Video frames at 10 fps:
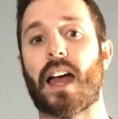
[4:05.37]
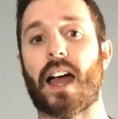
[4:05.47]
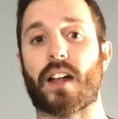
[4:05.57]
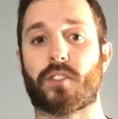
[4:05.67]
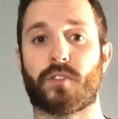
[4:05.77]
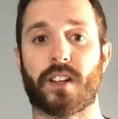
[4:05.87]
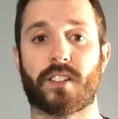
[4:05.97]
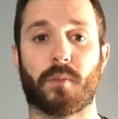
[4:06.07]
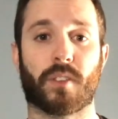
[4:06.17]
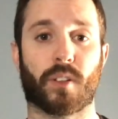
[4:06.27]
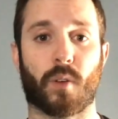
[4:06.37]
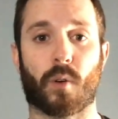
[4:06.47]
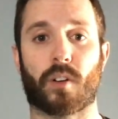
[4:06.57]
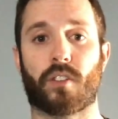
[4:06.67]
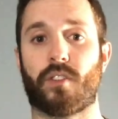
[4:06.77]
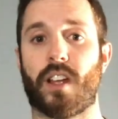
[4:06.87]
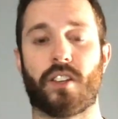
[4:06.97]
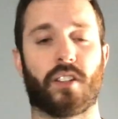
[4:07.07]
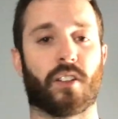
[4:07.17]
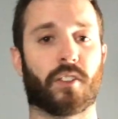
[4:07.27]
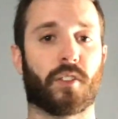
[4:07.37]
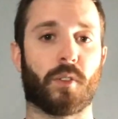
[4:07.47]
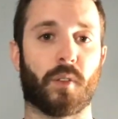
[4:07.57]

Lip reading: I stretch them with the corner stretch. You can also do